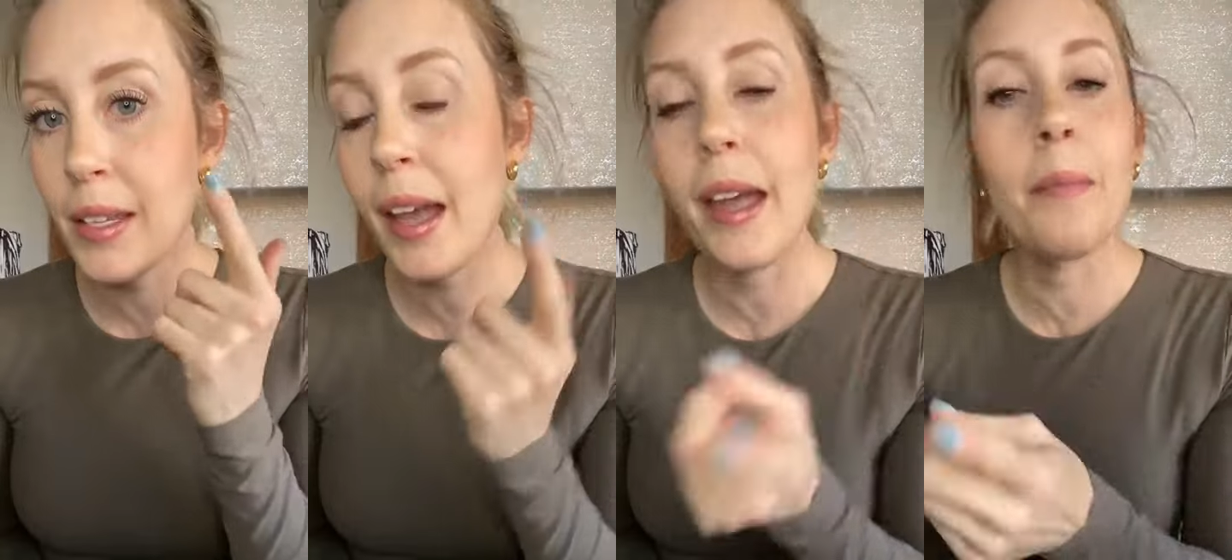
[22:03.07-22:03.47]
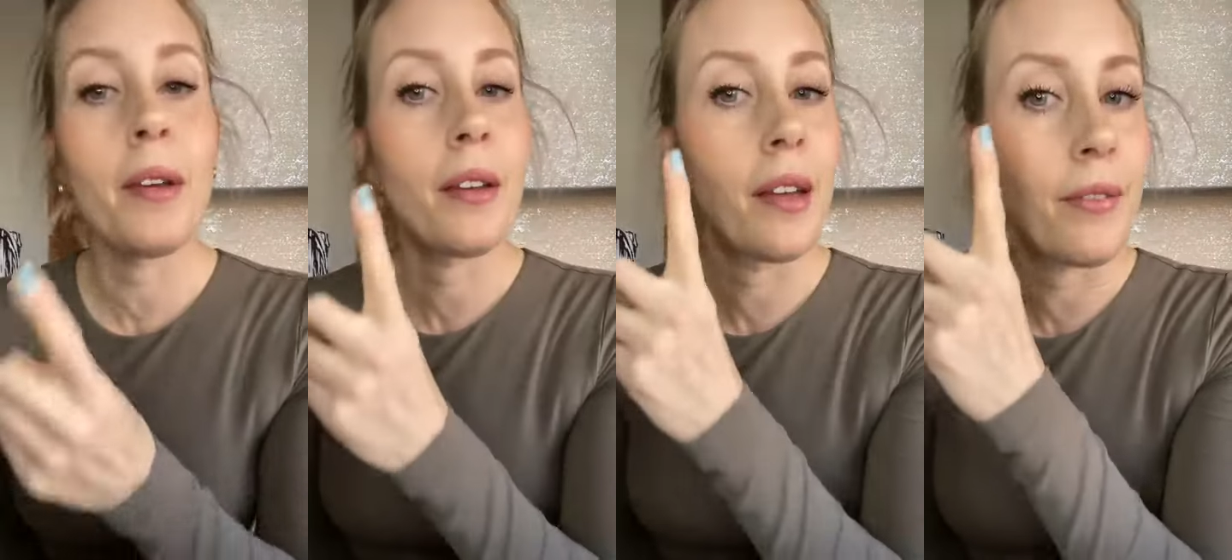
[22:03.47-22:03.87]
of the
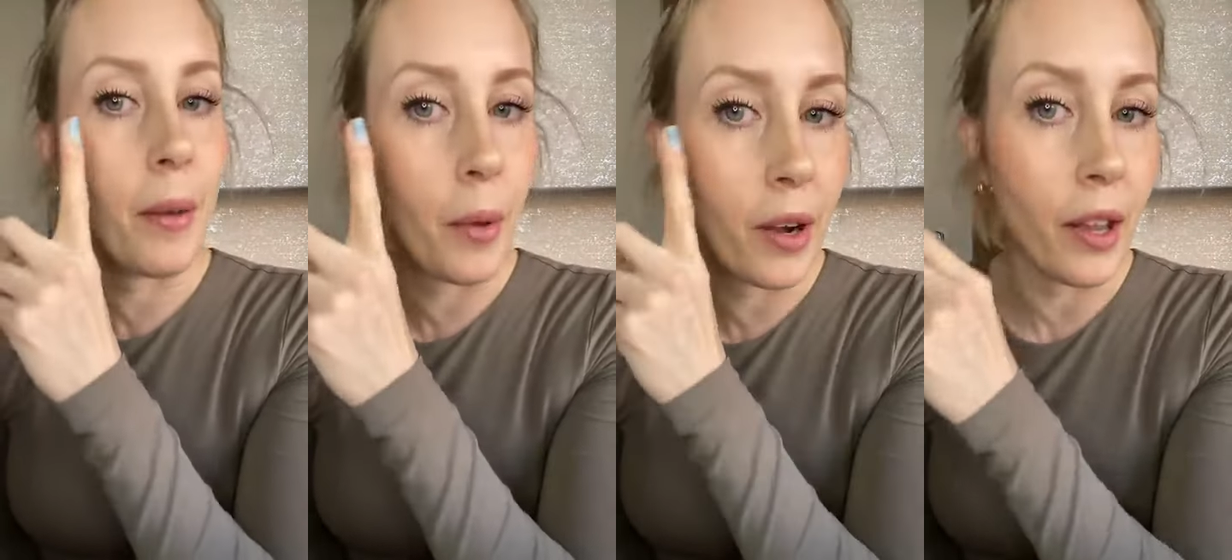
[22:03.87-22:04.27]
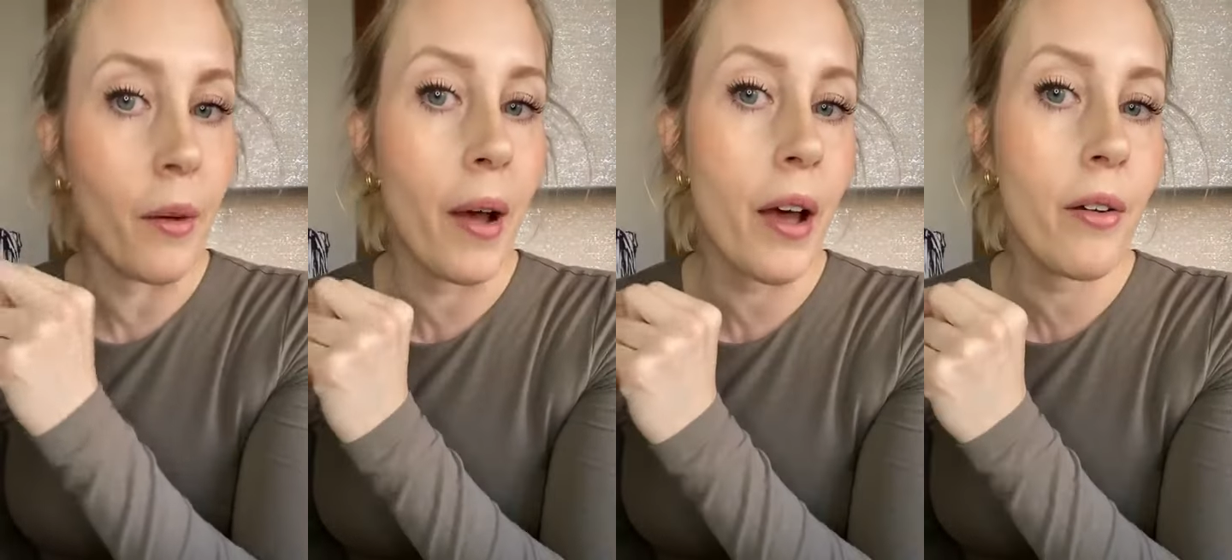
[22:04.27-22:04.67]
time. If I'm gonna
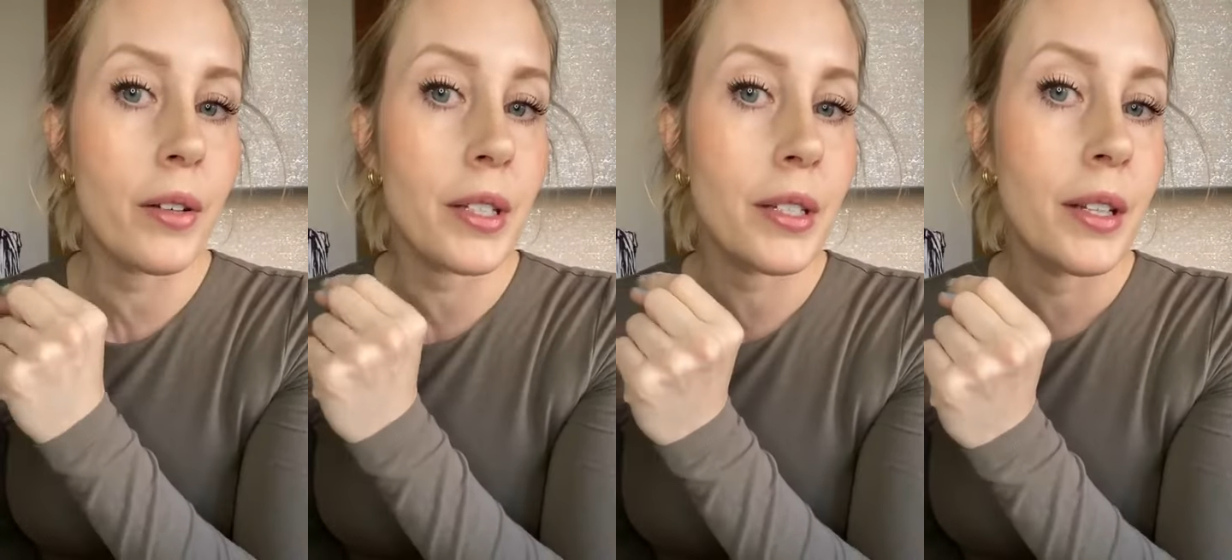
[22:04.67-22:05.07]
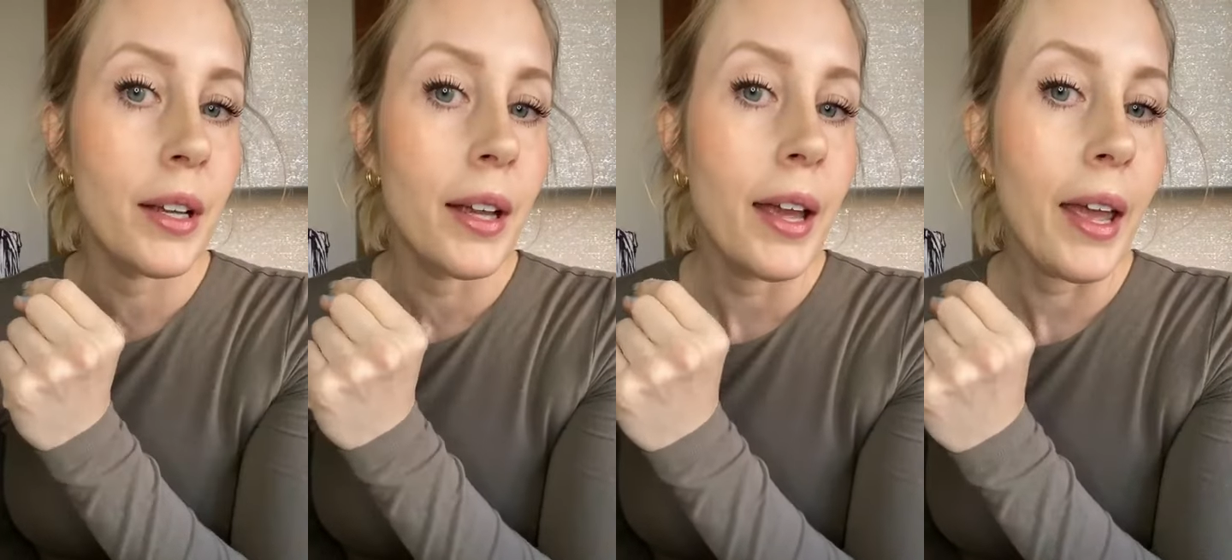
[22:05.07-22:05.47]
go out,
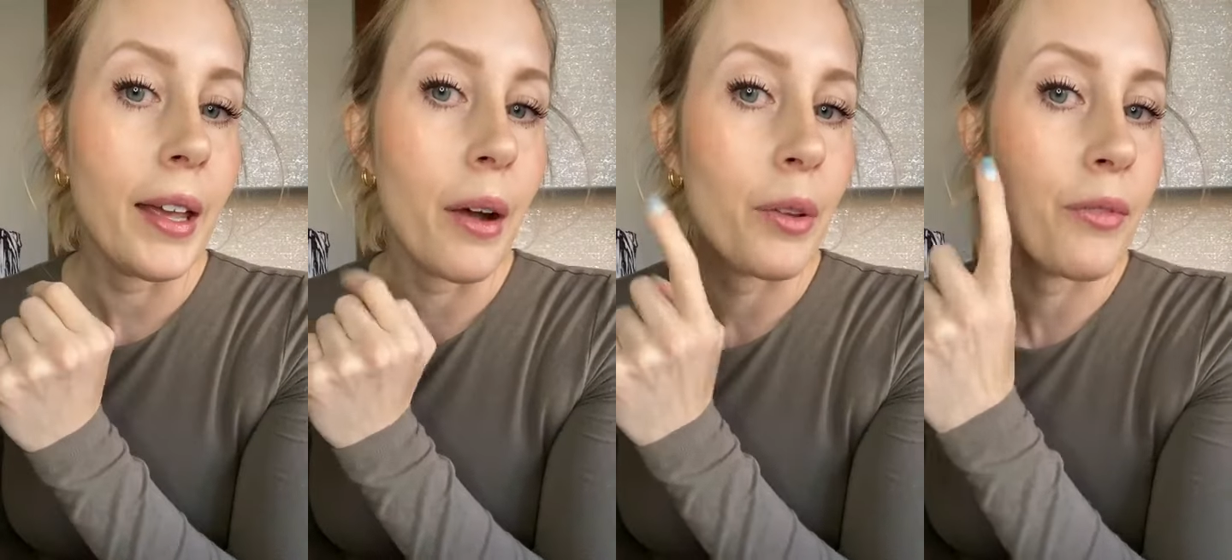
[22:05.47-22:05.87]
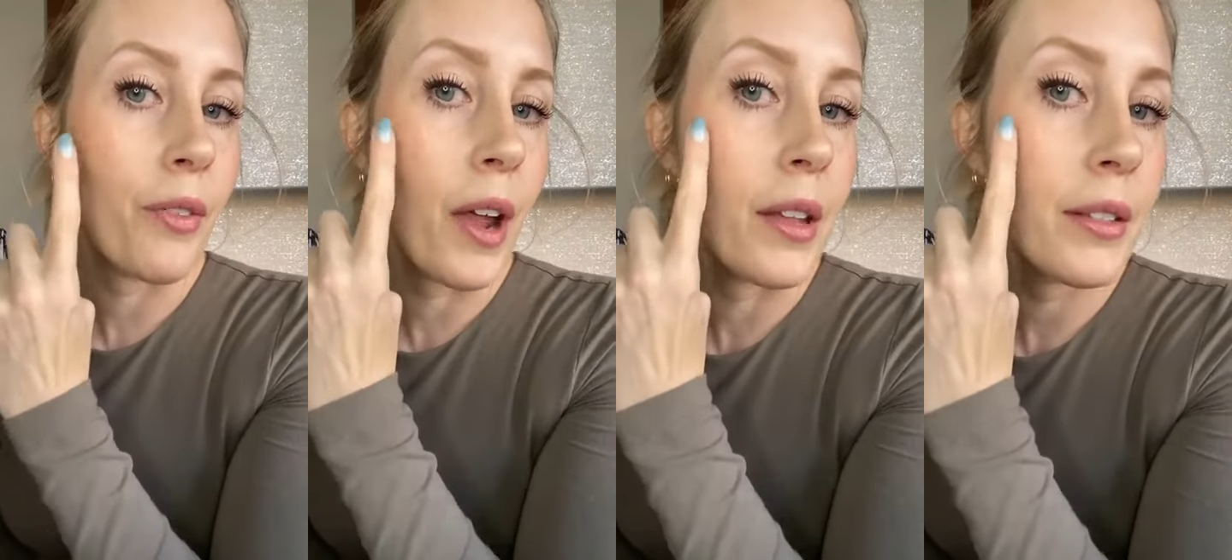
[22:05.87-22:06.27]
hang out with
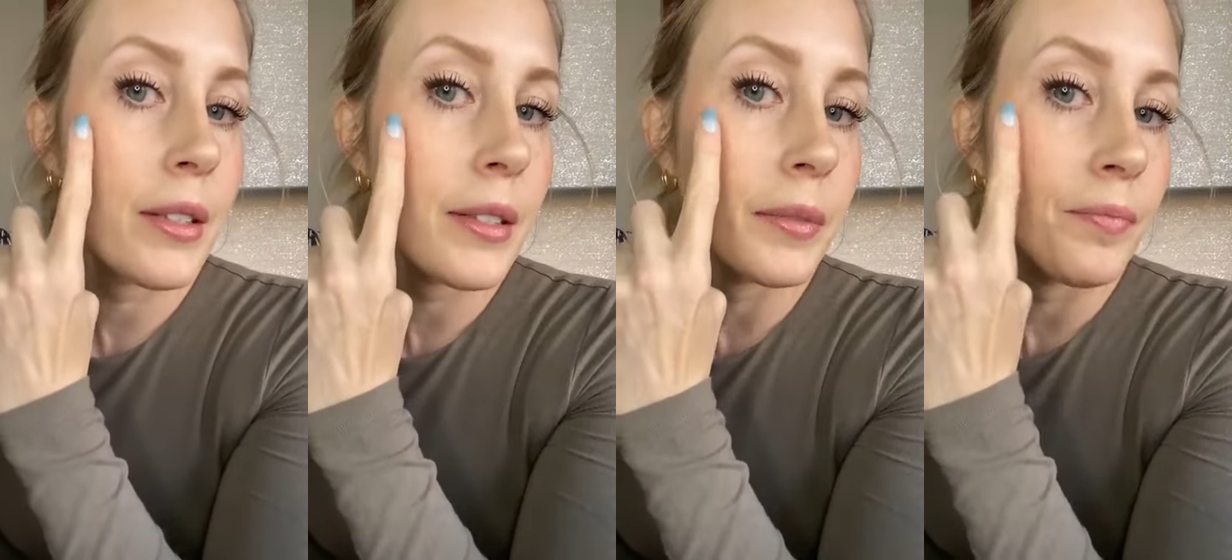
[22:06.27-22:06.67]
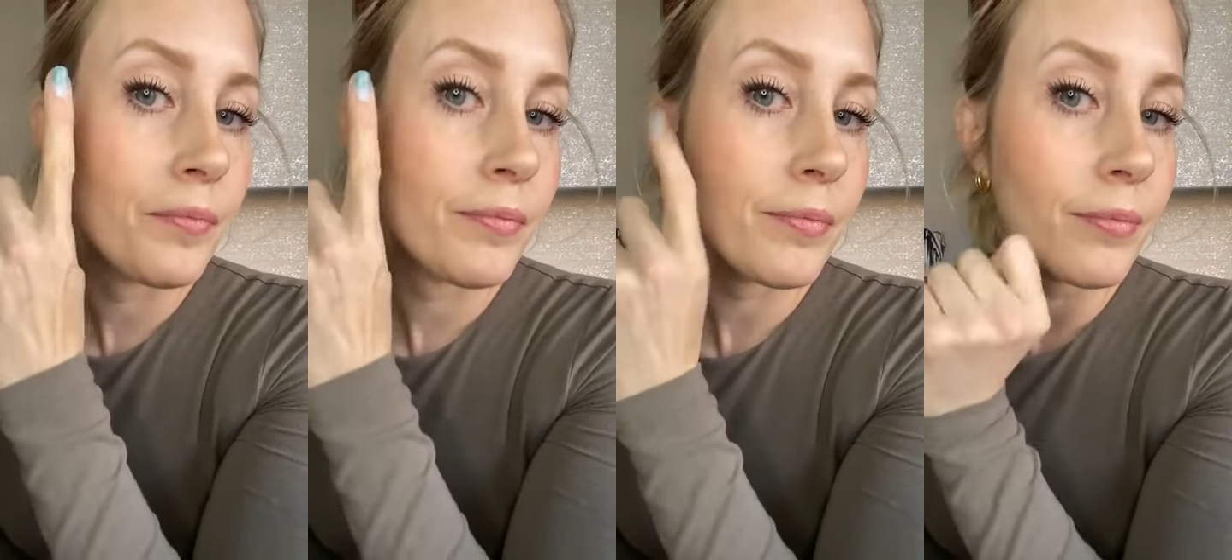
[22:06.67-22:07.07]
friends,
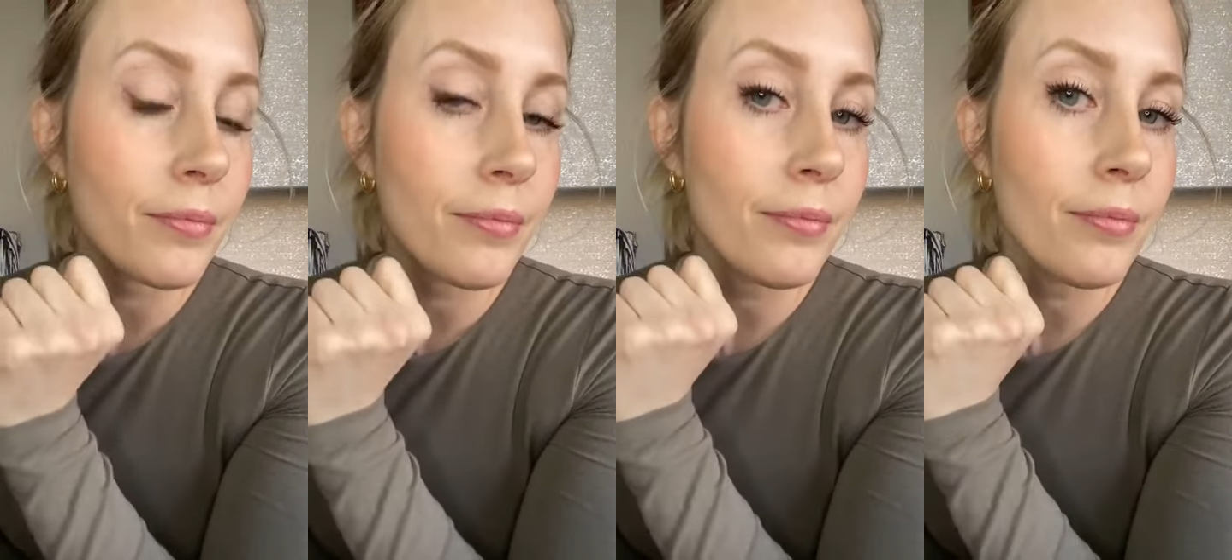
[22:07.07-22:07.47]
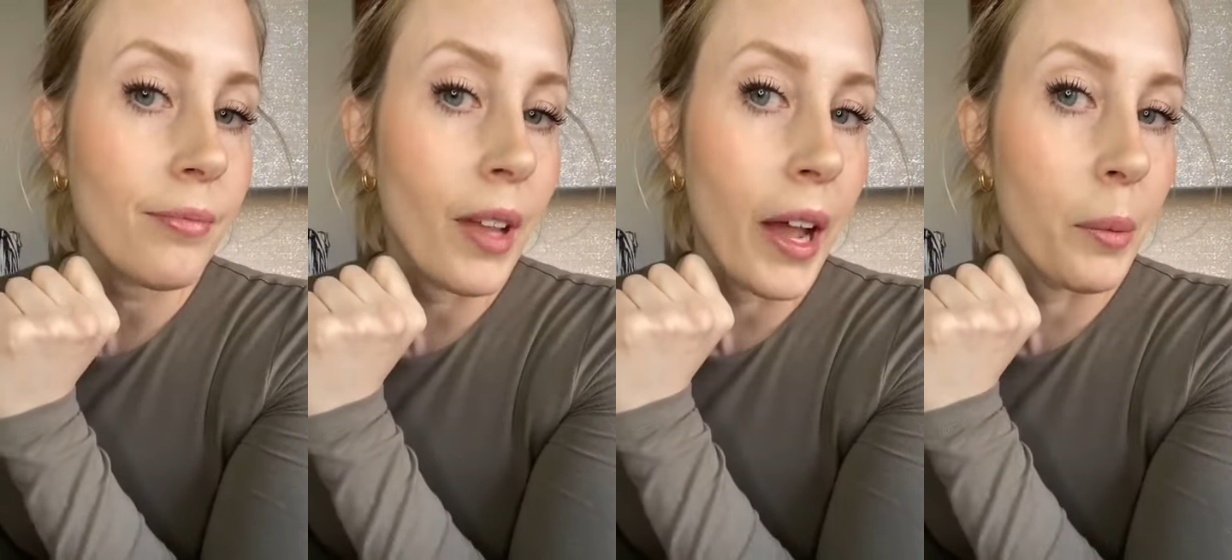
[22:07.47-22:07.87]

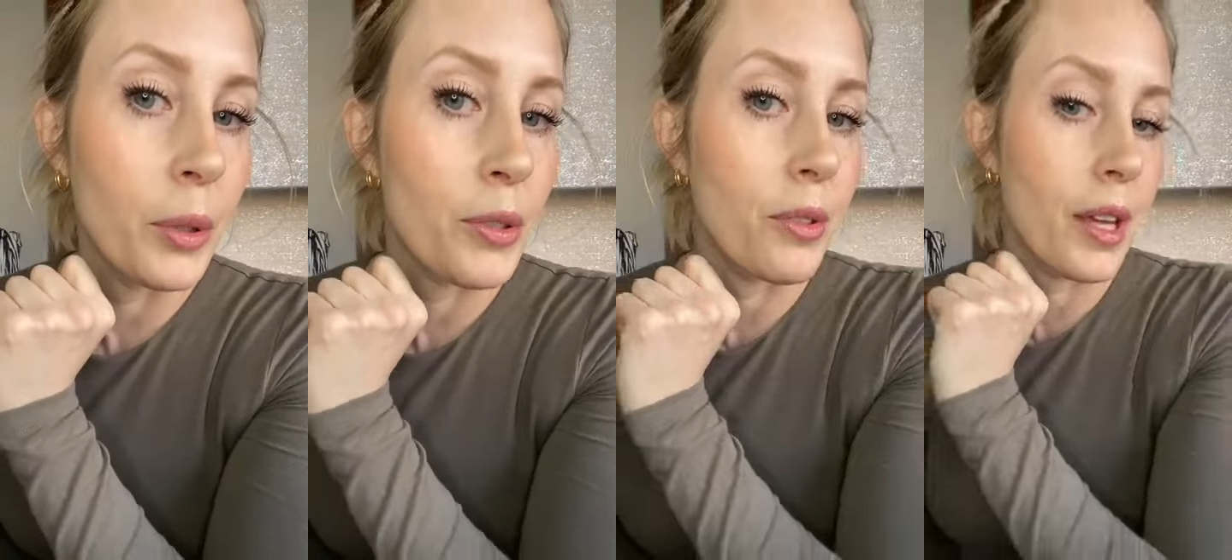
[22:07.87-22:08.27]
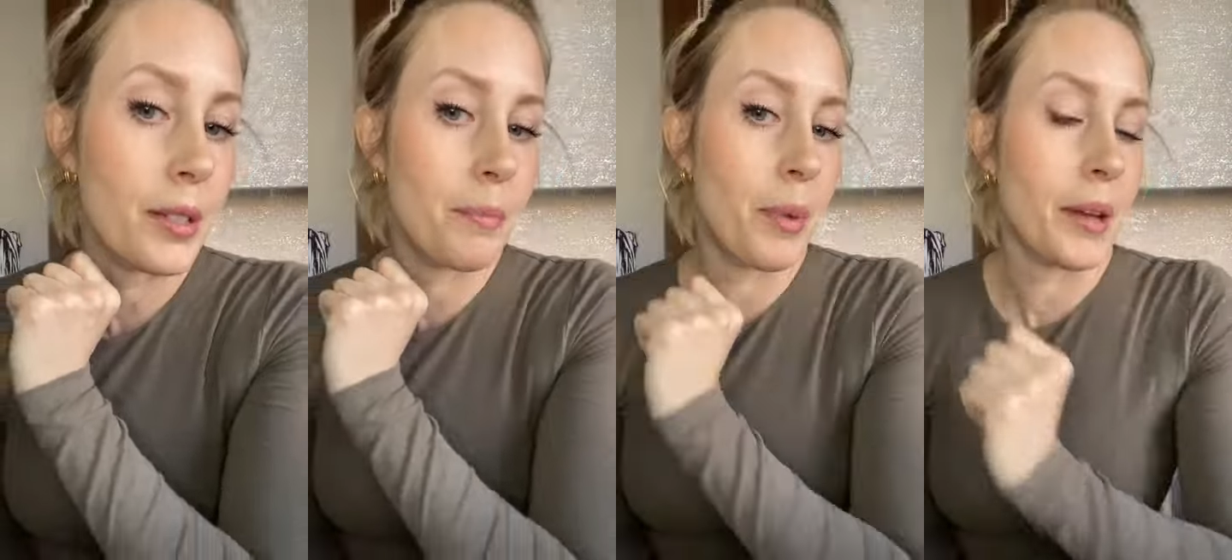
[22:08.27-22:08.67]
I will do
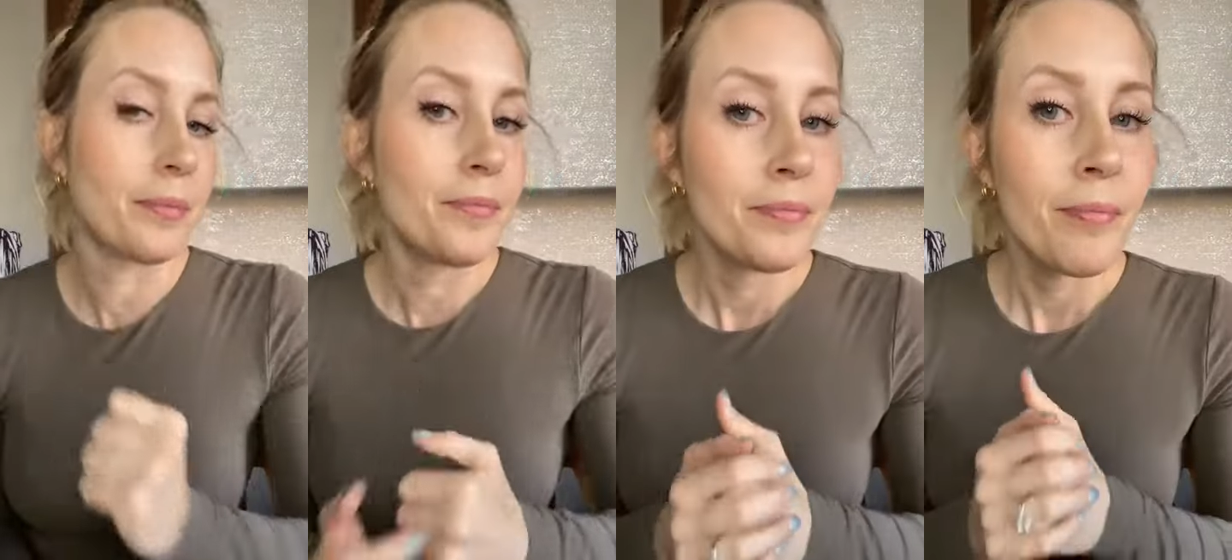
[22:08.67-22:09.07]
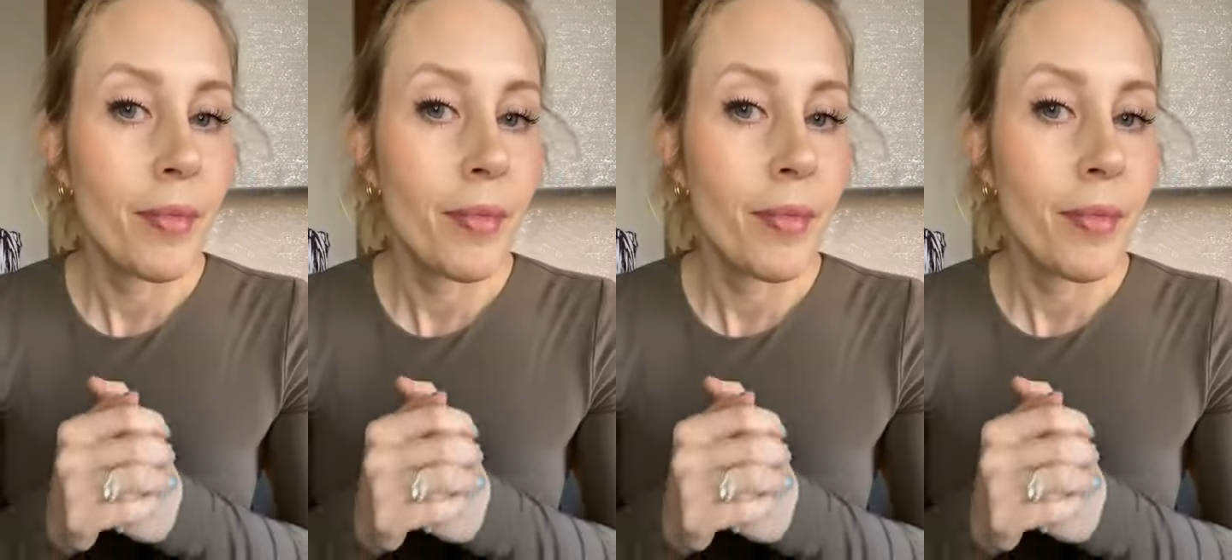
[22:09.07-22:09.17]
this. But